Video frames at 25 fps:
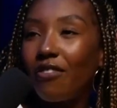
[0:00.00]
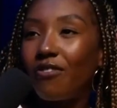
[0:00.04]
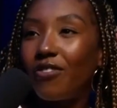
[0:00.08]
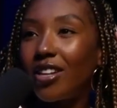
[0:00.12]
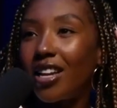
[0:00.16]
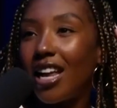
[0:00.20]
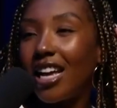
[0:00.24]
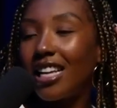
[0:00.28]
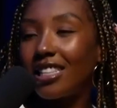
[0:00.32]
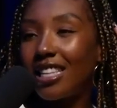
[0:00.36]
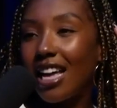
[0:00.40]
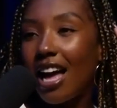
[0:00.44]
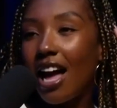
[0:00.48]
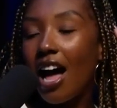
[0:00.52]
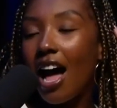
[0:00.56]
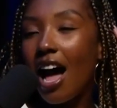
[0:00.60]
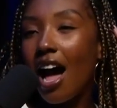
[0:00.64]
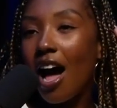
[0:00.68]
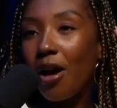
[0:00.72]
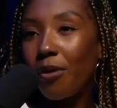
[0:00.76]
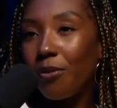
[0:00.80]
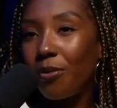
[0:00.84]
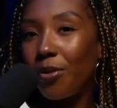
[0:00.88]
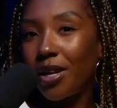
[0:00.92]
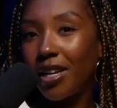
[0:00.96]
feel like that
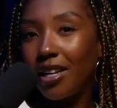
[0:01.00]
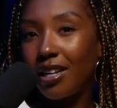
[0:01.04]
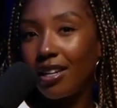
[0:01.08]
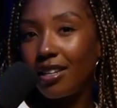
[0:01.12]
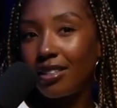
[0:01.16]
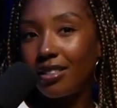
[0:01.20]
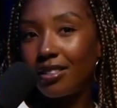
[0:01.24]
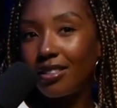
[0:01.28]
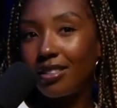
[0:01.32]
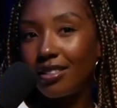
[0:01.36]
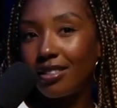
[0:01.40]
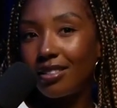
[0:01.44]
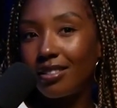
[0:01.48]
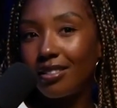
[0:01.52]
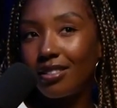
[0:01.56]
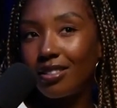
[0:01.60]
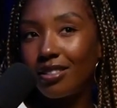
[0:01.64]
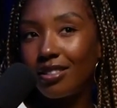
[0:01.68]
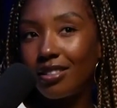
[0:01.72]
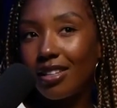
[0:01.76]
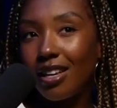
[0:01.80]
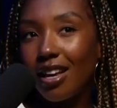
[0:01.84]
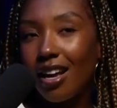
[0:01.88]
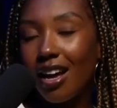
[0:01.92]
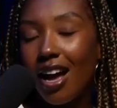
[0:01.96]
I wouldn't.
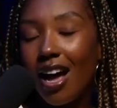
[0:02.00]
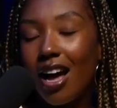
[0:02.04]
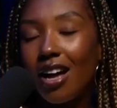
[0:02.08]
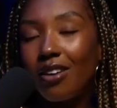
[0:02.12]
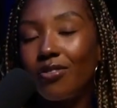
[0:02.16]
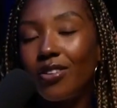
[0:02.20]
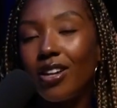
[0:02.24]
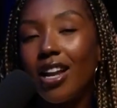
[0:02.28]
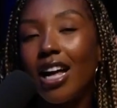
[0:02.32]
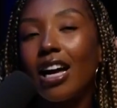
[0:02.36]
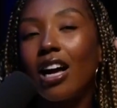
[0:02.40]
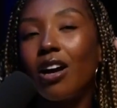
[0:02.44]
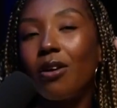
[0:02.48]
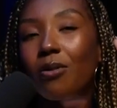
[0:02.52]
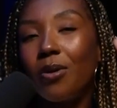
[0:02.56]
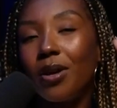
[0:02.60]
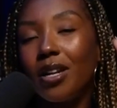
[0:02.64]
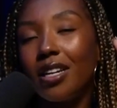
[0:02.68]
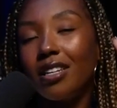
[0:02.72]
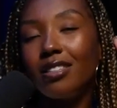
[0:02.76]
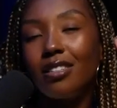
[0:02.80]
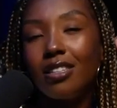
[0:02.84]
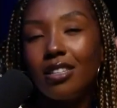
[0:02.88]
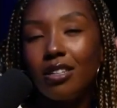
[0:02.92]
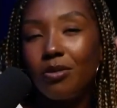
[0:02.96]
I feel like I
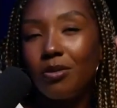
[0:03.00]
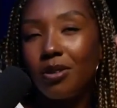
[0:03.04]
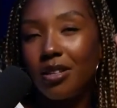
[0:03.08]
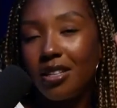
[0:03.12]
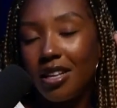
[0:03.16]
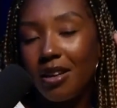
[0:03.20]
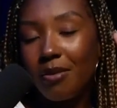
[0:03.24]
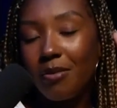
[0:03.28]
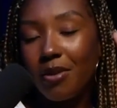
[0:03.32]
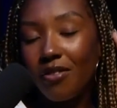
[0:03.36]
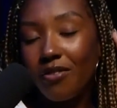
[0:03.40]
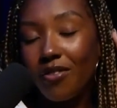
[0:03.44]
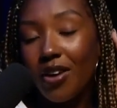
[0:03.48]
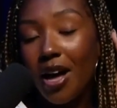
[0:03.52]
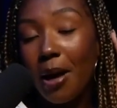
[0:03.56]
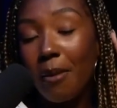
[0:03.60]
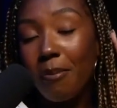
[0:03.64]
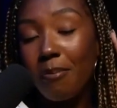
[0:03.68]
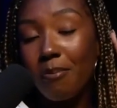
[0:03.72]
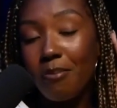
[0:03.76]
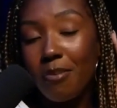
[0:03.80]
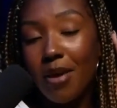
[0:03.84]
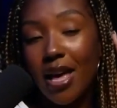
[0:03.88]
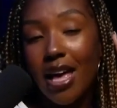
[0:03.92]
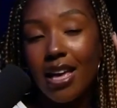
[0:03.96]
wouldn't deal with him if I
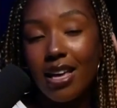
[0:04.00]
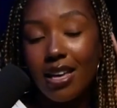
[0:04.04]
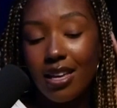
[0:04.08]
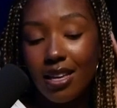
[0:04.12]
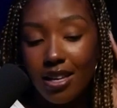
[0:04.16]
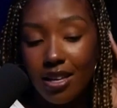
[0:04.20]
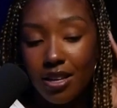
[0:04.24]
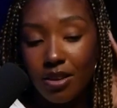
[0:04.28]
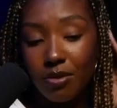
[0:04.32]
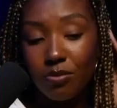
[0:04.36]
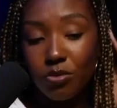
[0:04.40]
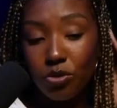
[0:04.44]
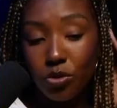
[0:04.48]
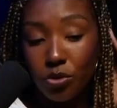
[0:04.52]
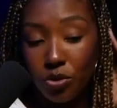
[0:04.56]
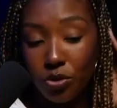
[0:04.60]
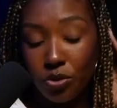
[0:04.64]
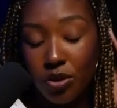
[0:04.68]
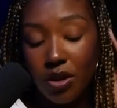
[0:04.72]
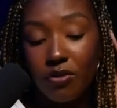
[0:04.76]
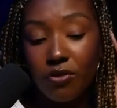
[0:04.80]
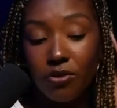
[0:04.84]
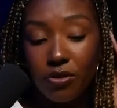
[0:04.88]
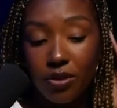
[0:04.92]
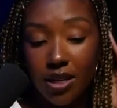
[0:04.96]
met him through a
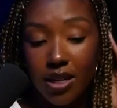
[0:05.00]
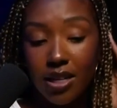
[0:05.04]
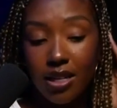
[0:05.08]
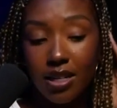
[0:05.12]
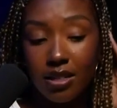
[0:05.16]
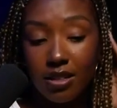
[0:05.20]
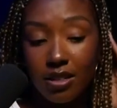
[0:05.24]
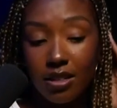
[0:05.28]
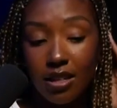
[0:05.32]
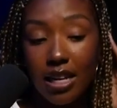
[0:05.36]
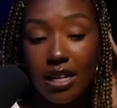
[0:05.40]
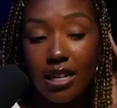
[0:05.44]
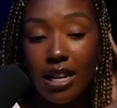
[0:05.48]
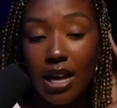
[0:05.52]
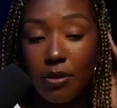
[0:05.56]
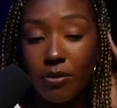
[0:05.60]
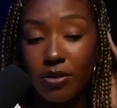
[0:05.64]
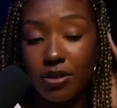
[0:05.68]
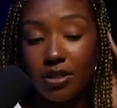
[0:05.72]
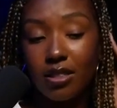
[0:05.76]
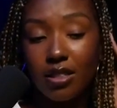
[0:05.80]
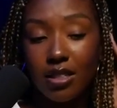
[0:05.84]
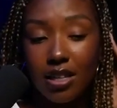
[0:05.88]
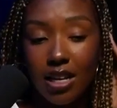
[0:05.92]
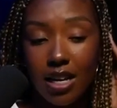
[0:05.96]
friend and they were
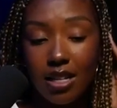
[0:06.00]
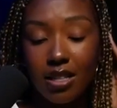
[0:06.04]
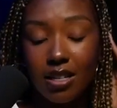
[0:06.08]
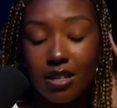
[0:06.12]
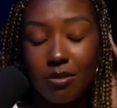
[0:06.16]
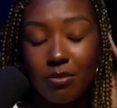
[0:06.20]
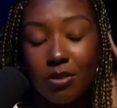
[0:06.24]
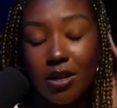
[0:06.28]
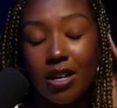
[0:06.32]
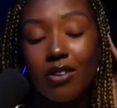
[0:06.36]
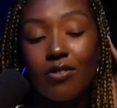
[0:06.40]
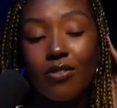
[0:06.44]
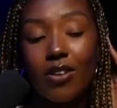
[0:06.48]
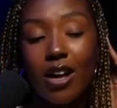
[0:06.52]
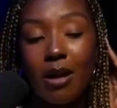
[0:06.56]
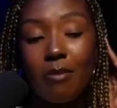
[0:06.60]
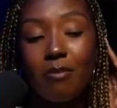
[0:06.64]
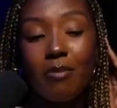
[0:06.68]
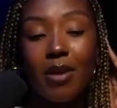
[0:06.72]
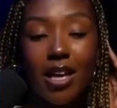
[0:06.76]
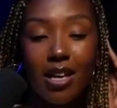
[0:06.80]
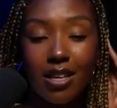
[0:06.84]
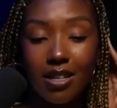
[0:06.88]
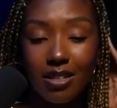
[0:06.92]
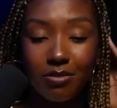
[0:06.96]
together. But if I
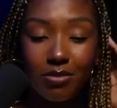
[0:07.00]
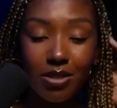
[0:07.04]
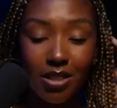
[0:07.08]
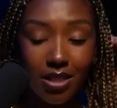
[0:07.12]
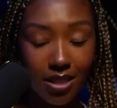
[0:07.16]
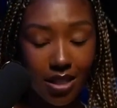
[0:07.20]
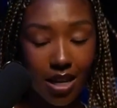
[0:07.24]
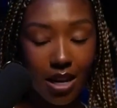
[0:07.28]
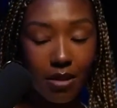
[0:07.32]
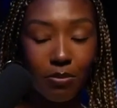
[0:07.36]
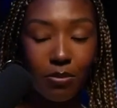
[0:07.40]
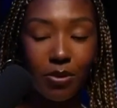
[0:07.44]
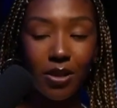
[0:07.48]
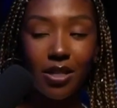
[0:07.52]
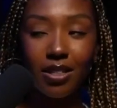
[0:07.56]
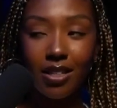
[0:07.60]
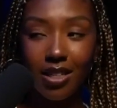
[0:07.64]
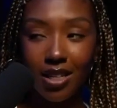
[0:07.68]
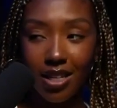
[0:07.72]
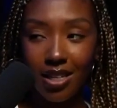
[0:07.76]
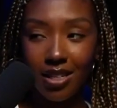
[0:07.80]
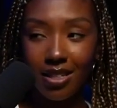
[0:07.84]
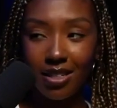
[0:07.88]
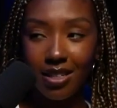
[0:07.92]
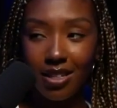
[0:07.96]
met him
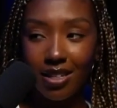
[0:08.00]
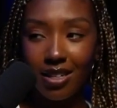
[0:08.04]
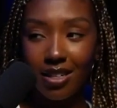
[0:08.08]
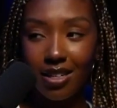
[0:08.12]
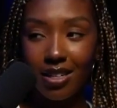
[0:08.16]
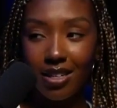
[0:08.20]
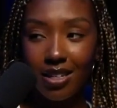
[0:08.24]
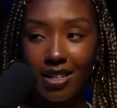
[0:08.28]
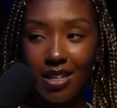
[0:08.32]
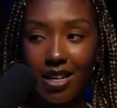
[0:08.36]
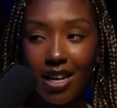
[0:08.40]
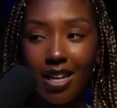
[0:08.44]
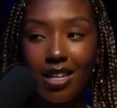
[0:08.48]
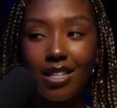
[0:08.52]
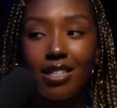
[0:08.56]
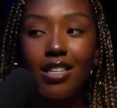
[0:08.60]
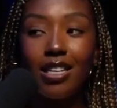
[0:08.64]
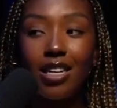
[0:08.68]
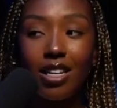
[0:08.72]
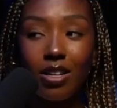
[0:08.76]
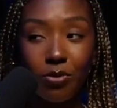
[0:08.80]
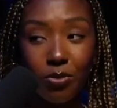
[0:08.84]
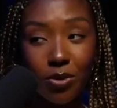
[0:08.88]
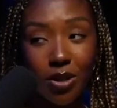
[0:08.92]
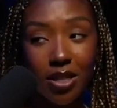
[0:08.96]
separately and
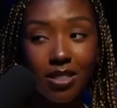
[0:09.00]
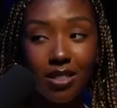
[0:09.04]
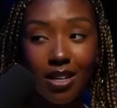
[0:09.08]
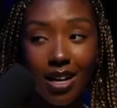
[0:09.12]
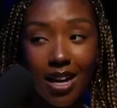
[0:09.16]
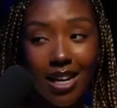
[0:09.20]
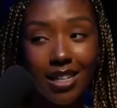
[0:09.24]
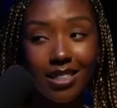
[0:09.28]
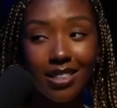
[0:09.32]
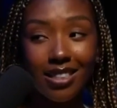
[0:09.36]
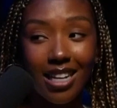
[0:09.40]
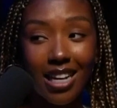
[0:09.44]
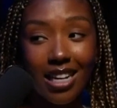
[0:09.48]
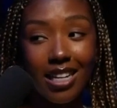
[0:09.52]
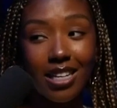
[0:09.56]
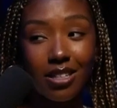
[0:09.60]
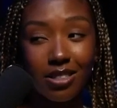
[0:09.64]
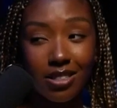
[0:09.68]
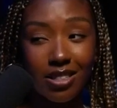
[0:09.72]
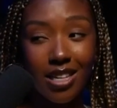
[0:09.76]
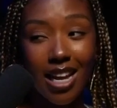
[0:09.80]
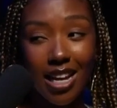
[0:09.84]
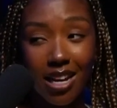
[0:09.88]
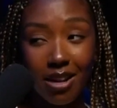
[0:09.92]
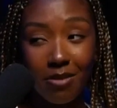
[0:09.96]
then realized that he
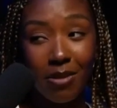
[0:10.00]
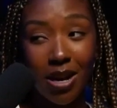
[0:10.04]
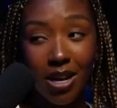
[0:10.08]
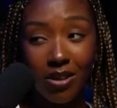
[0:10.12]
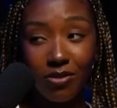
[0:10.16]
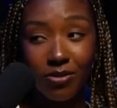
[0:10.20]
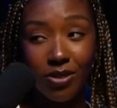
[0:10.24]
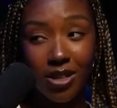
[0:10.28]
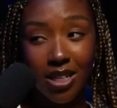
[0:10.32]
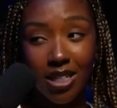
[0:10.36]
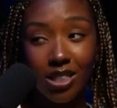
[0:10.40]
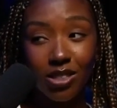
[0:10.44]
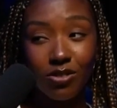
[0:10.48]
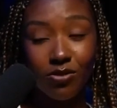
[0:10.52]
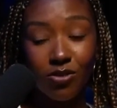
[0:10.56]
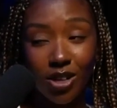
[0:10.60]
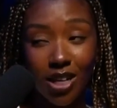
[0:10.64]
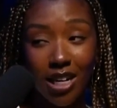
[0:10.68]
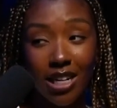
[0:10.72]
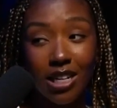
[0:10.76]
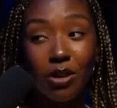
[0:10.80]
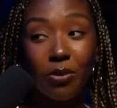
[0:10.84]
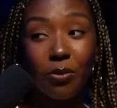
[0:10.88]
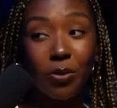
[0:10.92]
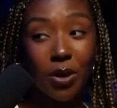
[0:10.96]
dated my friend's
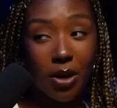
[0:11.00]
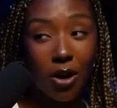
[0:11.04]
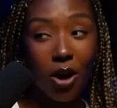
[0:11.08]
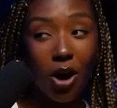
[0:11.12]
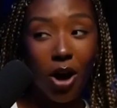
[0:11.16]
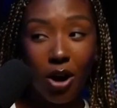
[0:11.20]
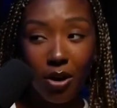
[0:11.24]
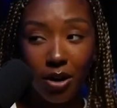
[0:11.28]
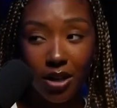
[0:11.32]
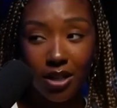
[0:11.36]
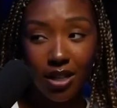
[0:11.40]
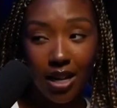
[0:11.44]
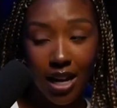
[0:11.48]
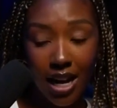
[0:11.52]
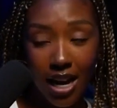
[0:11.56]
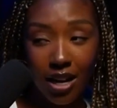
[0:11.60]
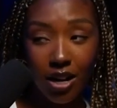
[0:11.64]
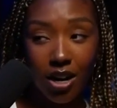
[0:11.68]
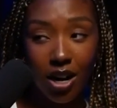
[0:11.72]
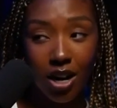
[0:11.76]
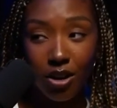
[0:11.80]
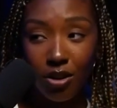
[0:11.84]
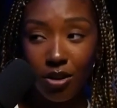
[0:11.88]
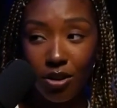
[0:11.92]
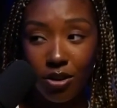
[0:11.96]
friend and we already had
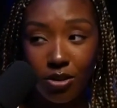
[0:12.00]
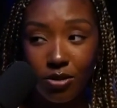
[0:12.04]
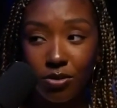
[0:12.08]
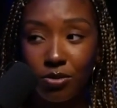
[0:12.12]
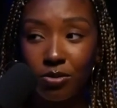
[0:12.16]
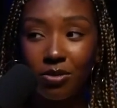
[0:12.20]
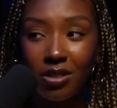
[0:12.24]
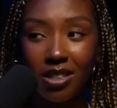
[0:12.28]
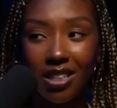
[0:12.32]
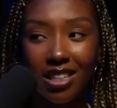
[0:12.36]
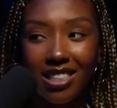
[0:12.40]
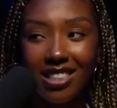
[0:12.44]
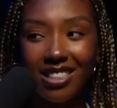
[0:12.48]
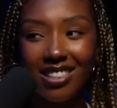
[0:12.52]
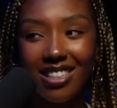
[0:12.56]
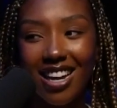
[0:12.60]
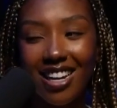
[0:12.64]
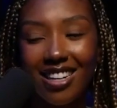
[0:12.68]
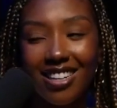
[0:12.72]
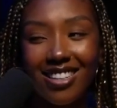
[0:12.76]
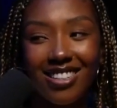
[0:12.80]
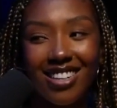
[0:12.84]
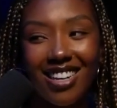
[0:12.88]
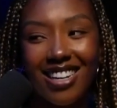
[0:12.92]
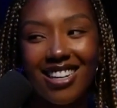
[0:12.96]
our own, it's kind
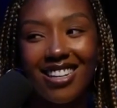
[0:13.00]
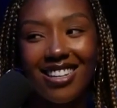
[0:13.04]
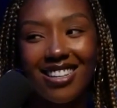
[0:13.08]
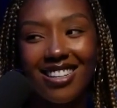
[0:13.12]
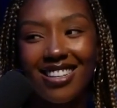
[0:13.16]
of like